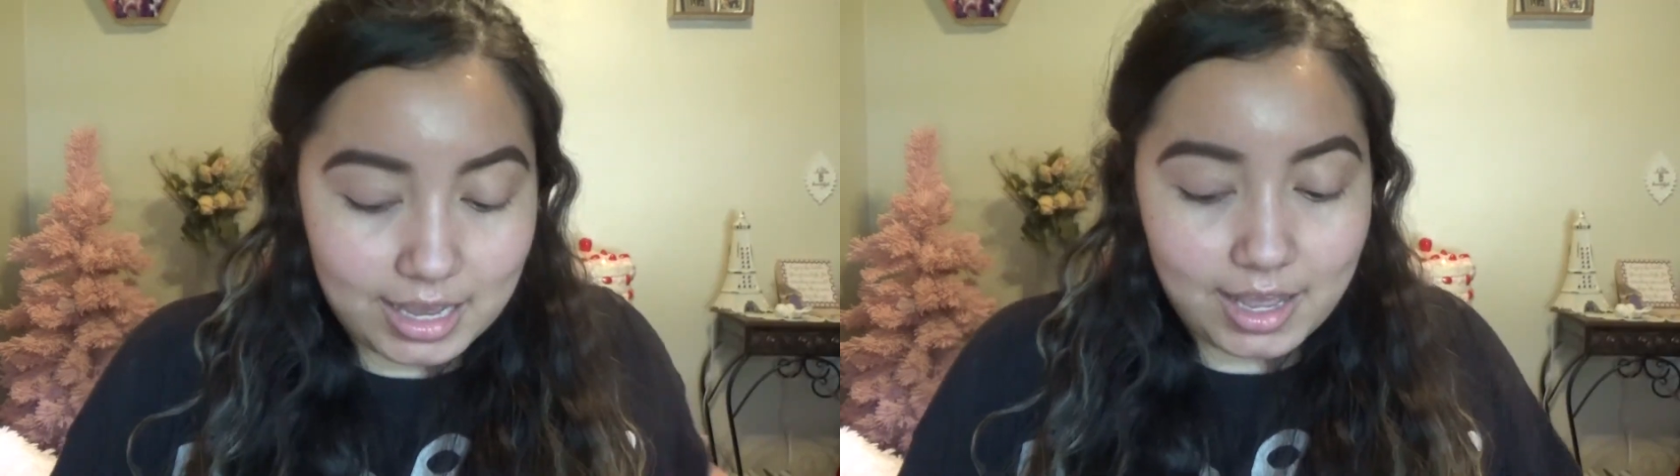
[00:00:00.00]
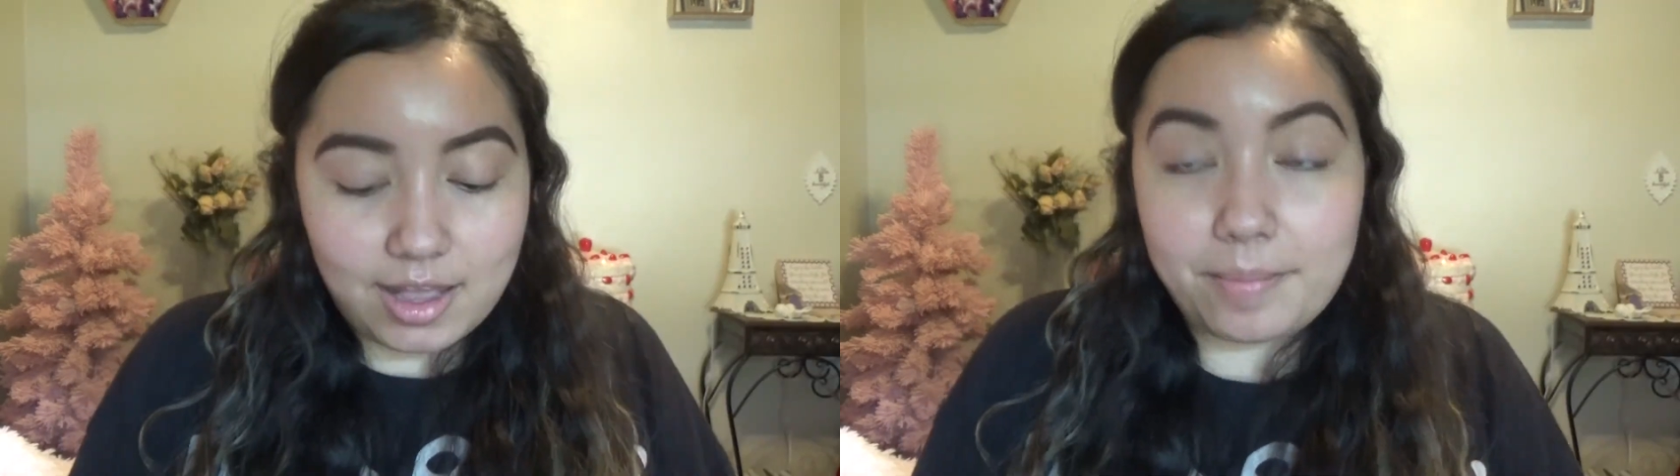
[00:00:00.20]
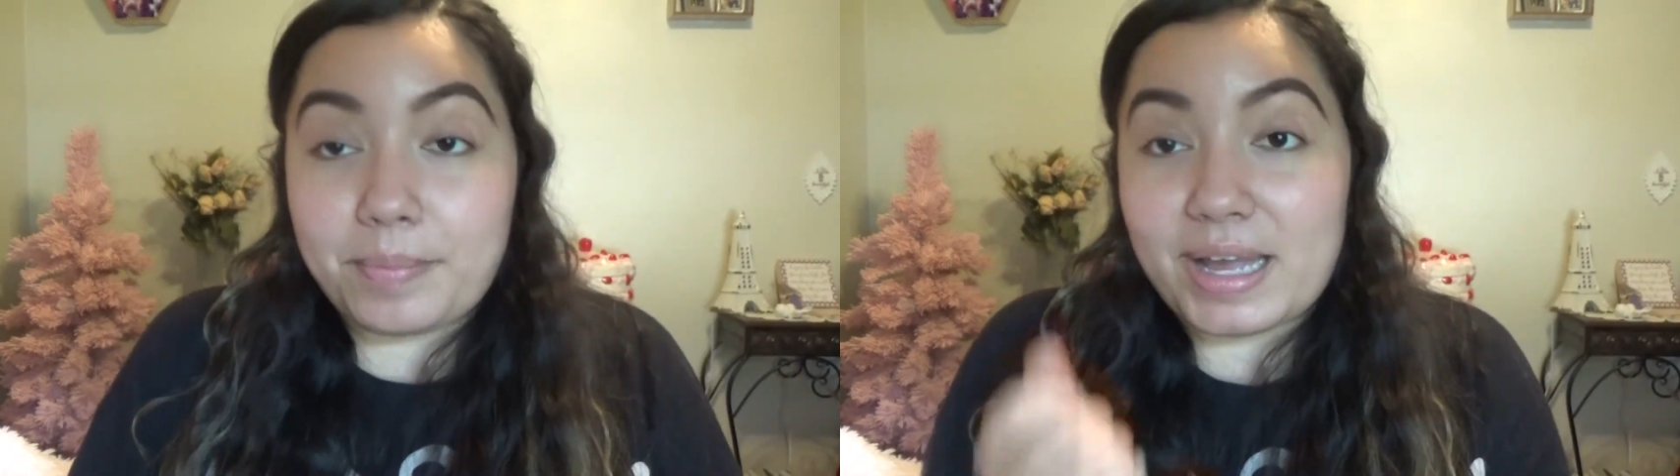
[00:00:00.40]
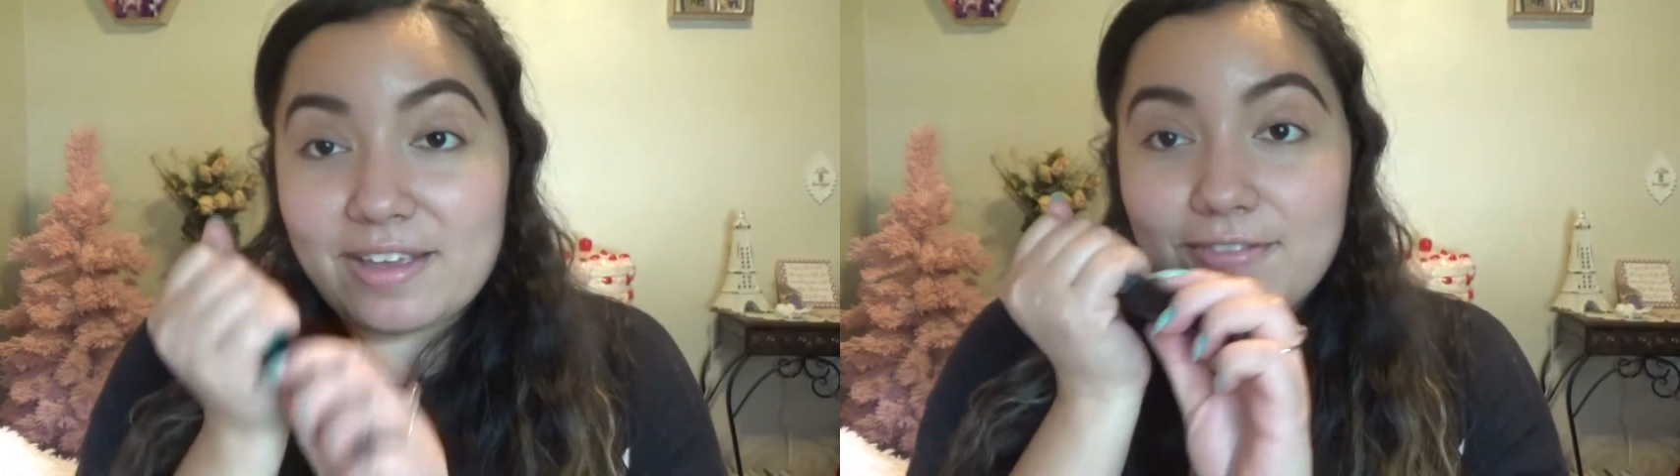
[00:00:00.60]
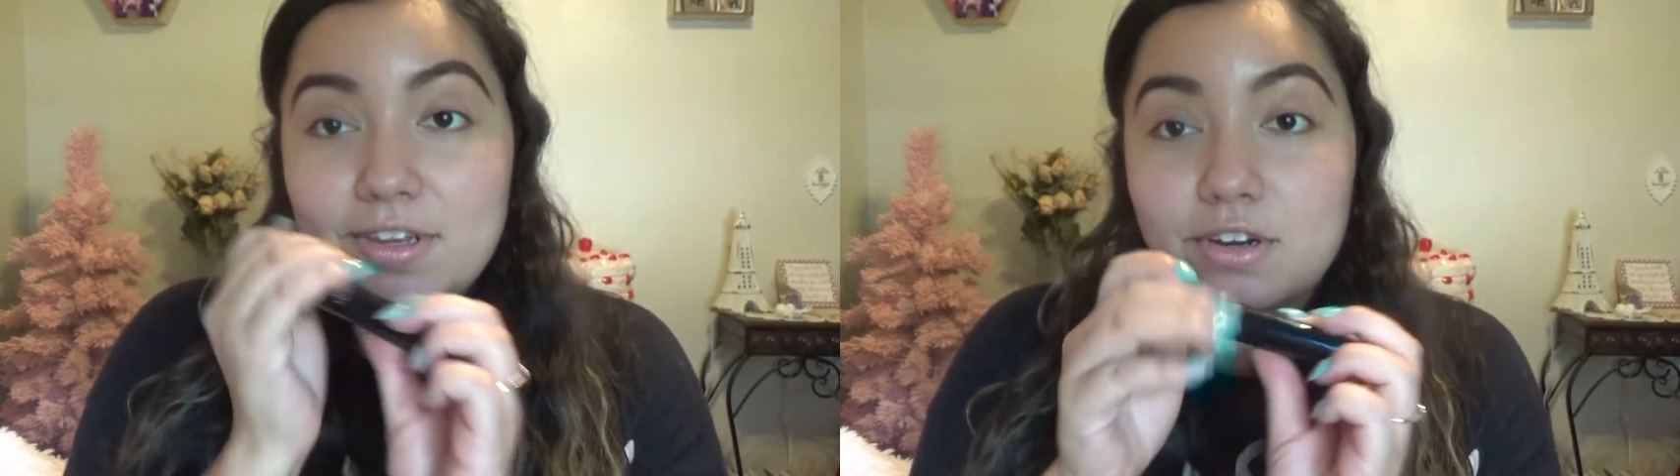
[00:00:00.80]
But I
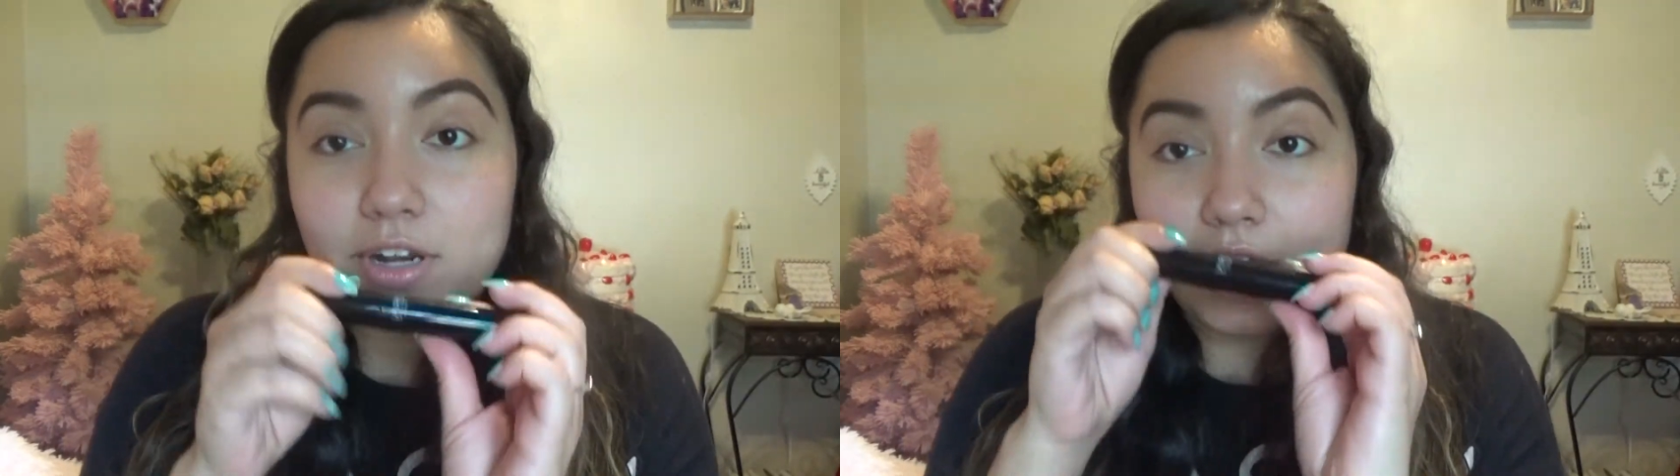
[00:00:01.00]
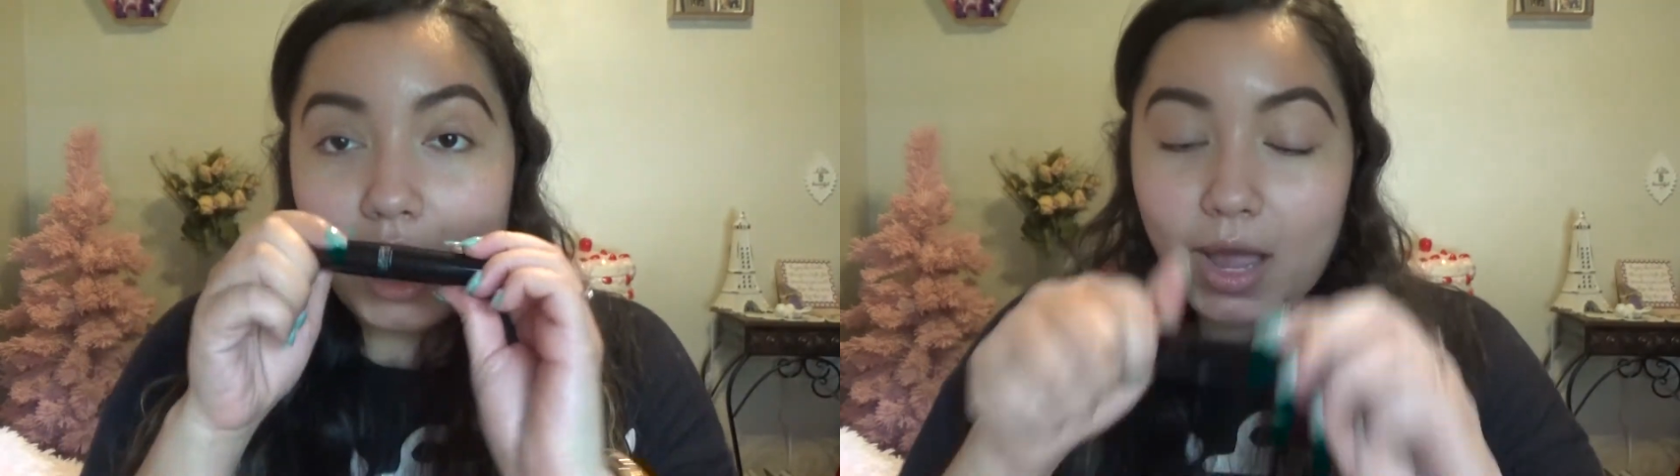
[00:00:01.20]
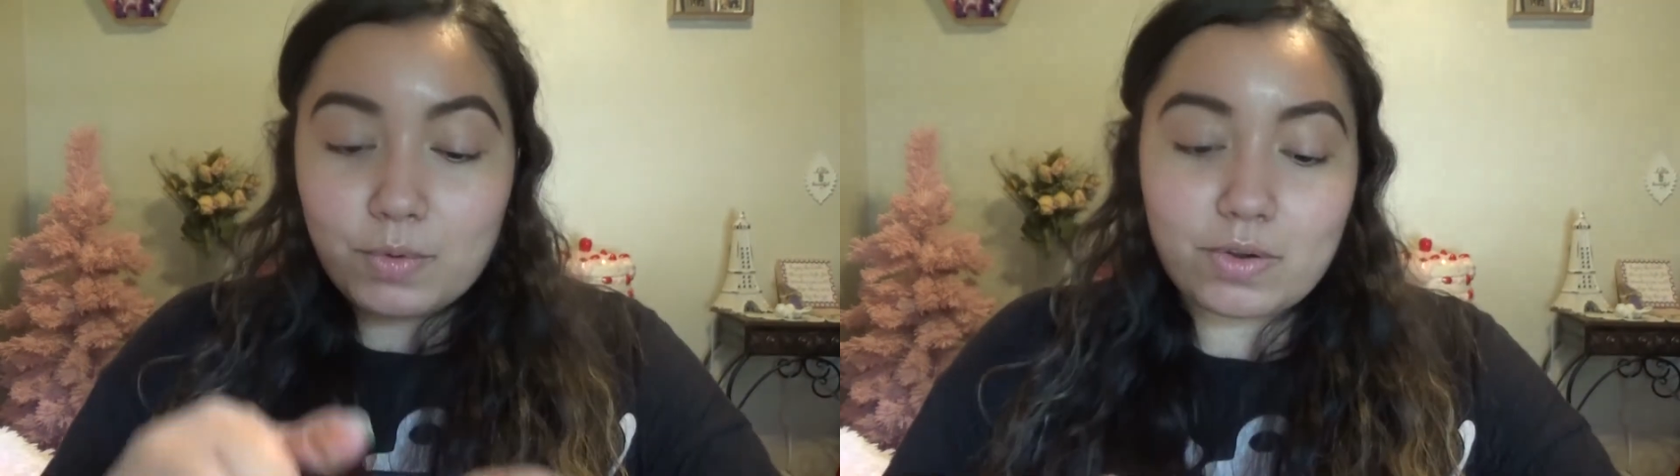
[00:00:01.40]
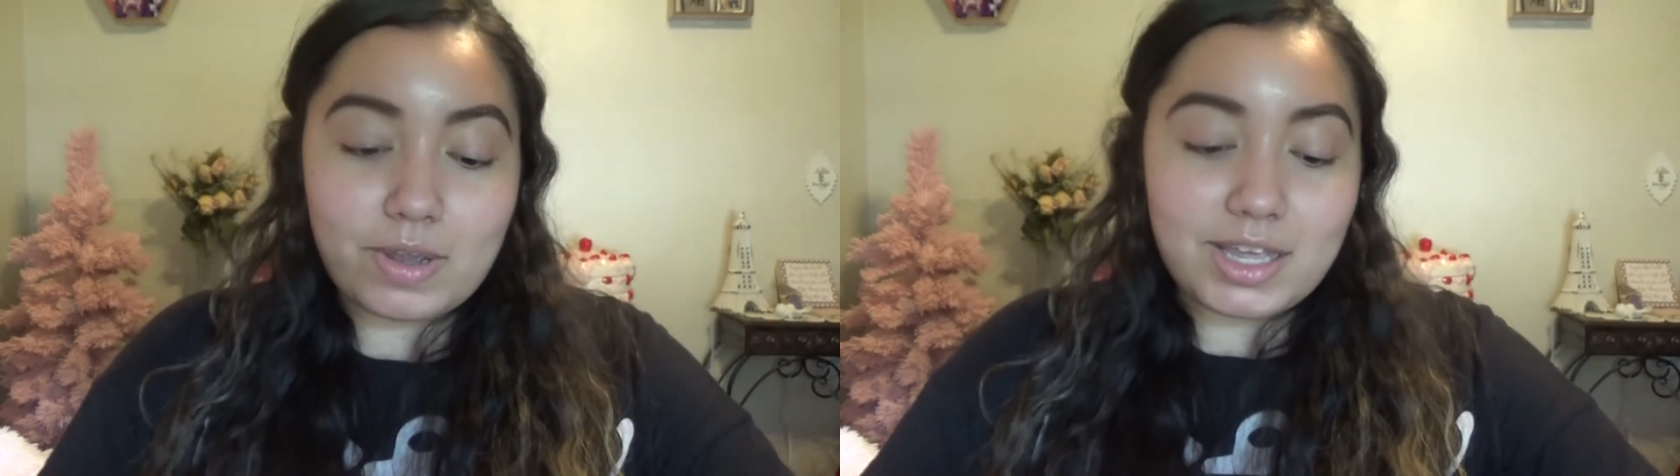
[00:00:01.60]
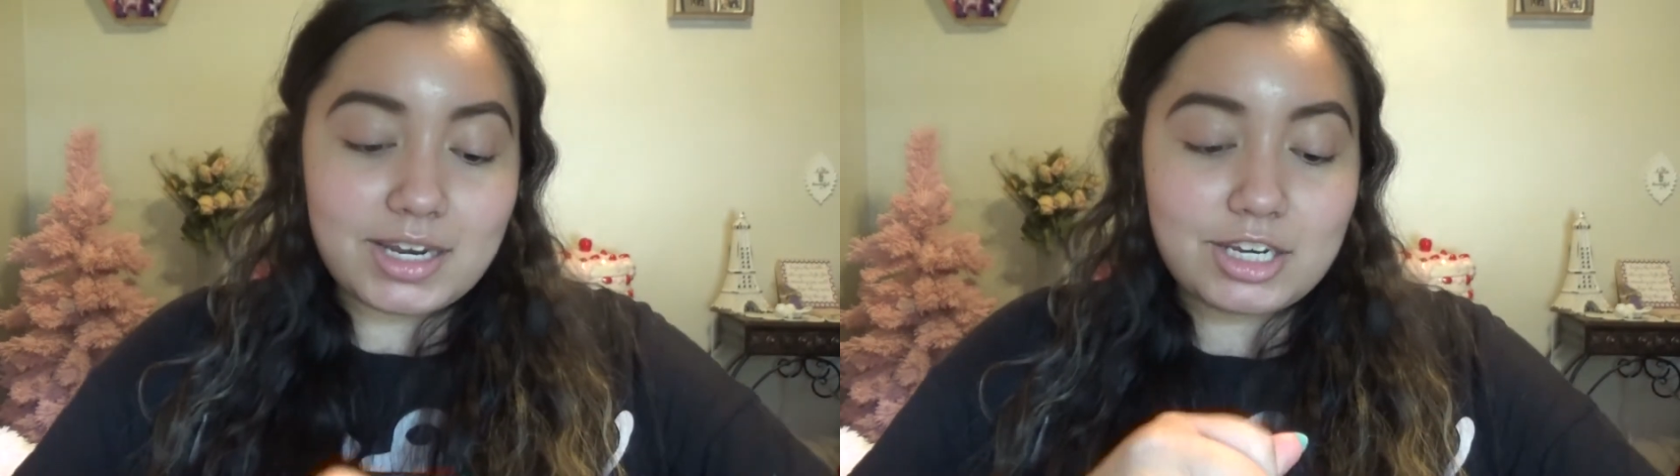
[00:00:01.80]
figured I would go ahead